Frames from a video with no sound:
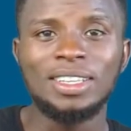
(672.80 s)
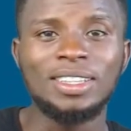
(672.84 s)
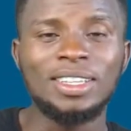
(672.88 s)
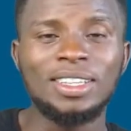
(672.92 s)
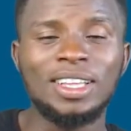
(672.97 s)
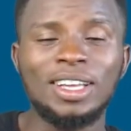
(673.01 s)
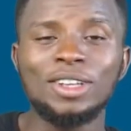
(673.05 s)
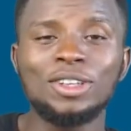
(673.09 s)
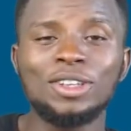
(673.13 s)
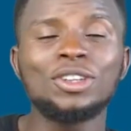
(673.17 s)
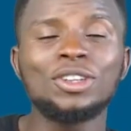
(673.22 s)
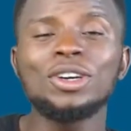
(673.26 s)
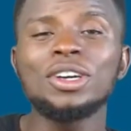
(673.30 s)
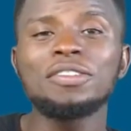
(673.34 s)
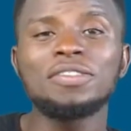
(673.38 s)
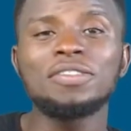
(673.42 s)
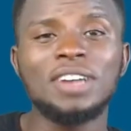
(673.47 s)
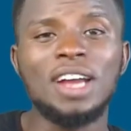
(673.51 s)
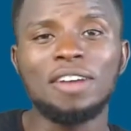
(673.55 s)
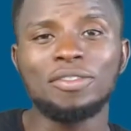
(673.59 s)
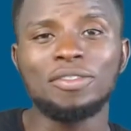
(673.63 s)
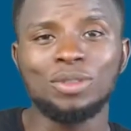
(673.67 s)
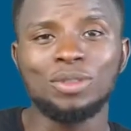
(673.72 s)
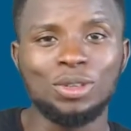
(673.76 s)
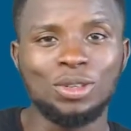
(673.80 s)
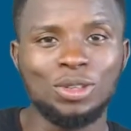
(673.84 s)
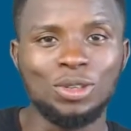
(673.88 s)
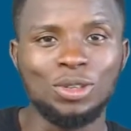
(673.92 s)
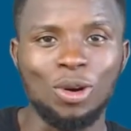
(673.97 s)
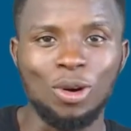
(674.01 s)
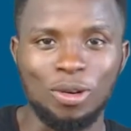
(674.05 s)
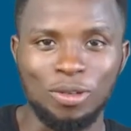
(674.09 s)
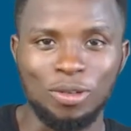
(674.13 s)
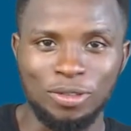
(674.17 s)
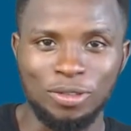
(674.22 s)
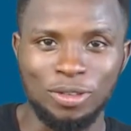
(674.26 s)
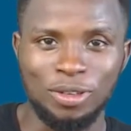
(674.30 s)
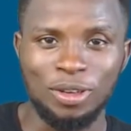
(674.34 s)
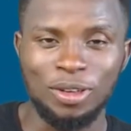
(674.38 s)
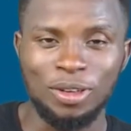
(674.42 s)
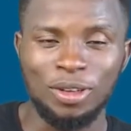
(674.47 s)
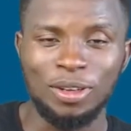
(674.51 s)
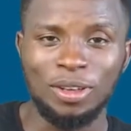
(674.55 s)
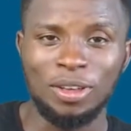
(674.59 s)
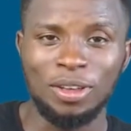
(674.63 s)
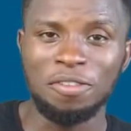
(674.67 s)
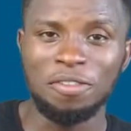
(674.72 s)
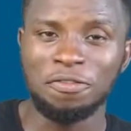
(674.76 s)
You don't even have to solve.
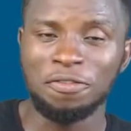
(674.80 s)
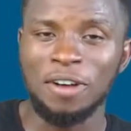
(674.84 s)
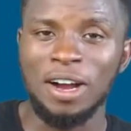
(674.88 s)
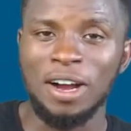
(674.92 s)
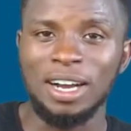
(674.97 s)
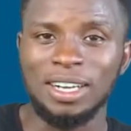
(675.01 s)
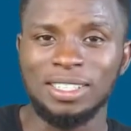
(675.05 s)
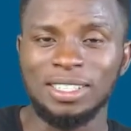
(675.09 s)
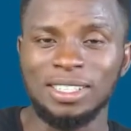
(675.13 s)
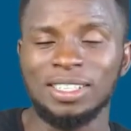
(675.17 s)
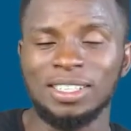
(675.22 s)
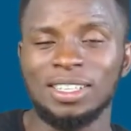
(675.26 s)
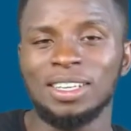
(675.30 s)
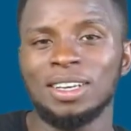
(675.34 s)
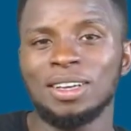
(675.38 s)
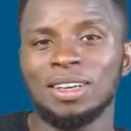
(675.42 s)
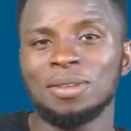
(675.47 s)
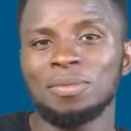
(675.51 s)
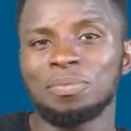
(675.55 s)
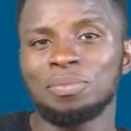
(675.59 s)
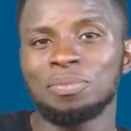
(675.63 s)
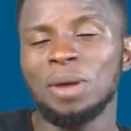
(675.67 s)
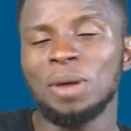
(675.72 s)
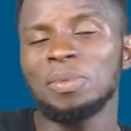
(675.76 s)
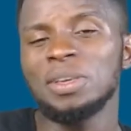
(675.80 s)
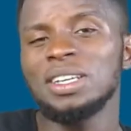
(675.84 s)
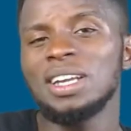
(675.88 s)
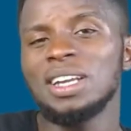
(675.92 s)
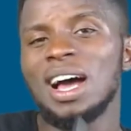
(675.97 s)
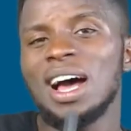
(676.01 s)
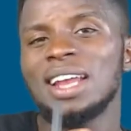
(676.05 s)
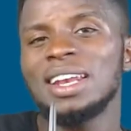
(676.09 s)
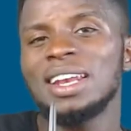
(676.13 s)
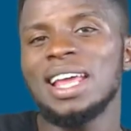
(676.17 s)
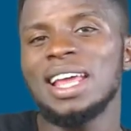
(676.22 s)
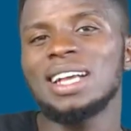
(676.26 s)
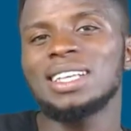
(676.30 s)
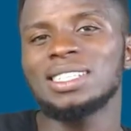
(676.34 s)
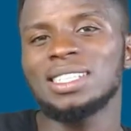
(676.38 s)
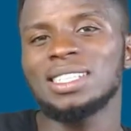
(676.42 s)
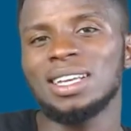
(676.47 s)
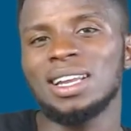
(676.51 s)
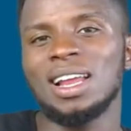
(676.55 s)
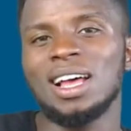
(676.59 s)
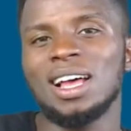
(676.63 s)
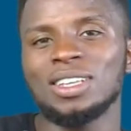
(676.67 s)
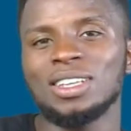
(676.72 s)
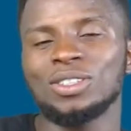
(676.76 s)
In fact, probably in our
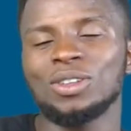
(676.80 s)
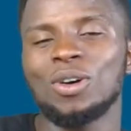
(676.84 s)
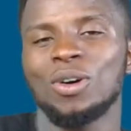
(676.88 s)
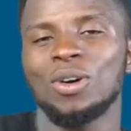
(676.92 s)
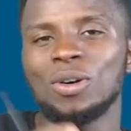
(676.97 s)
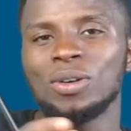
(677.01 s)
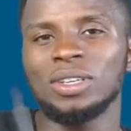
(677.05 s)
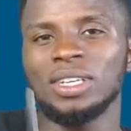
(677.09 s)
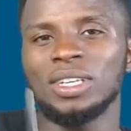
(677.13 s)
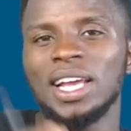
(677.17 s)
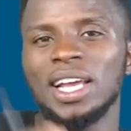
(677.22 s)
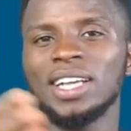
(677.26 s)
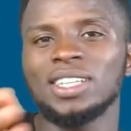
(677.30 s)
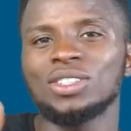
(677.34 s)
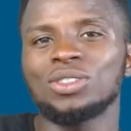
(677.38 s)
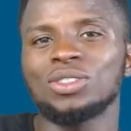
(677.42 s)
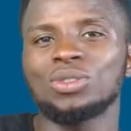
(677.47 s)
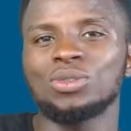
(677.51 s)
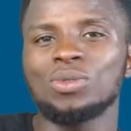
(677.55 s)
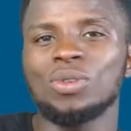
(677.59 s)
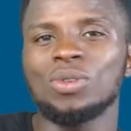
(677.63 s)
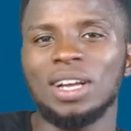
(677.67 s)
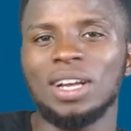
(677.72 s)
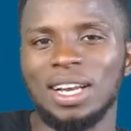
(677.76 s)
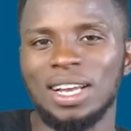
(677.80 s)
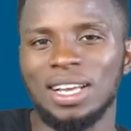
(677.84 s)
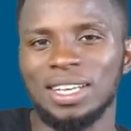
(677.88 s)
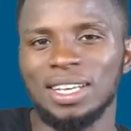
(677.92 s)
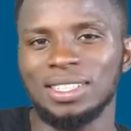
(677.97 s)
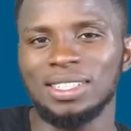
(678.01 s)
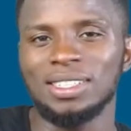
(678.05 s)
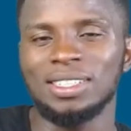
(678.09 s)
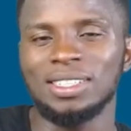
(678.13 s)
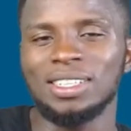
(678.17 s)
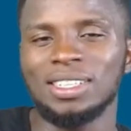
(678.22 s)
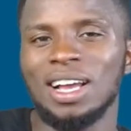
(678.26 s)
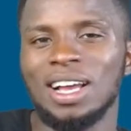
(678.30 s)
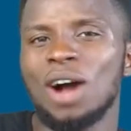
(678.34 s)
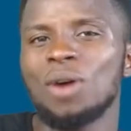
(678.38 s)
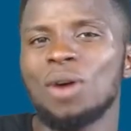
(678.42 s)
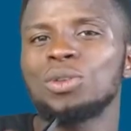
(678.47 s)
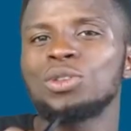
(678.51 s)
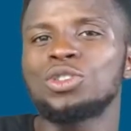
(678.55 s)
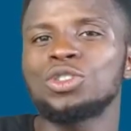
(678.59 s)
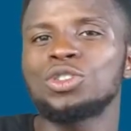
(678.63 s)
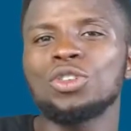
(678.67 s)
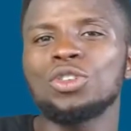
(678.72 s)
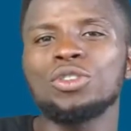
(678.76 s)
next class or next 2 classes, I
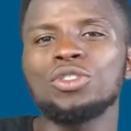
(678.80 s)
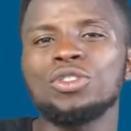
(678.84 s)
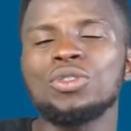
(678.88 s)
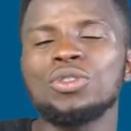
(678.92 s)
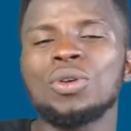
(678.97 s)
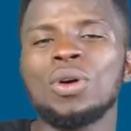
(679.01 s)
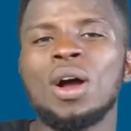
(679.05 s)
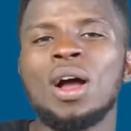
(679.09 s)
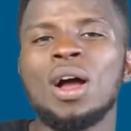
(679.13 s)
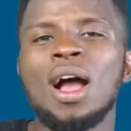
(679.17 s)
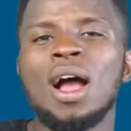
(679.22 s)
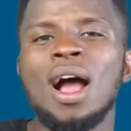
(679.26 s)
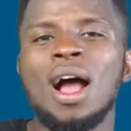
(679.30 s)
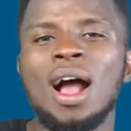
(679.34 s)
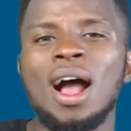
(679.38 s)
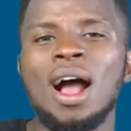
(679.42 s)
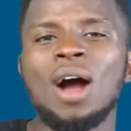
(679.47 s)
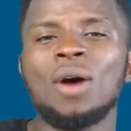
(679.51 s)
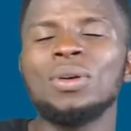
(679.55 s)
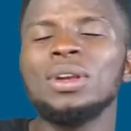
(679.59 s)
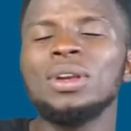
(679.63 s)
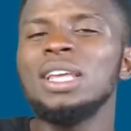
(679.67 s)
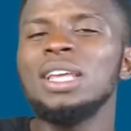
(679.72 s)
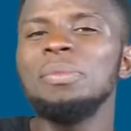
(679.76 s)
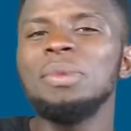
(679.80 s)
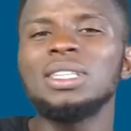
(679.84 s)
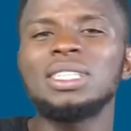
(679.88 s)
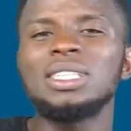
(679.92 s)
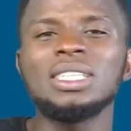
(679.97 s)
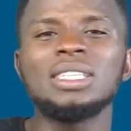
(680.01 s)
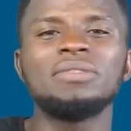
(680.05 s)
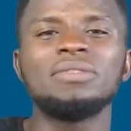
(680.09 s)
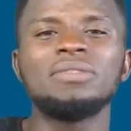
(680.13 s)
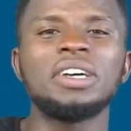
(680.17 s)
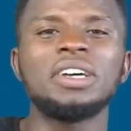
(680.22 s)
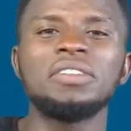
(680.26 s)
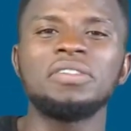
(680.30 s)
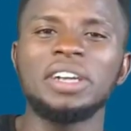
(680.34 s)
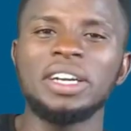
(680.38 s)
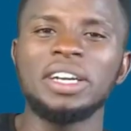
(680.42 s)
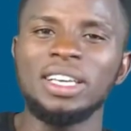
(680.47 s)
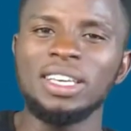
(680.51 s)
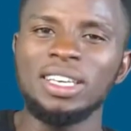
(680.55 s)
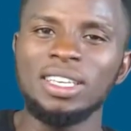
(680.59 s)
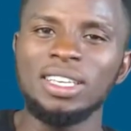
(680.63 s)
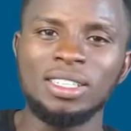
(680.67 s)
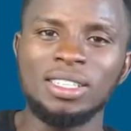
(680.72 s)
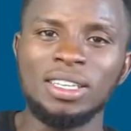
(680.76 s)
will show you how limit is very,
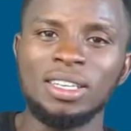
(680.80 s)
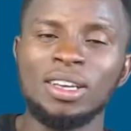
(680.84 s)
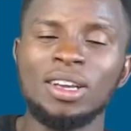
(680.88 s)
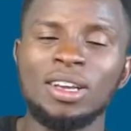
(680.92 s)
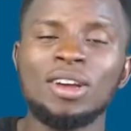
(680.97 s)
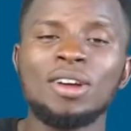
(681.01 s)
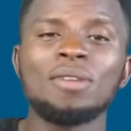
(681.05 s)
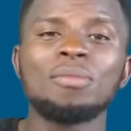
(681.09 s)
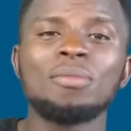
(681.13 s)
very easy.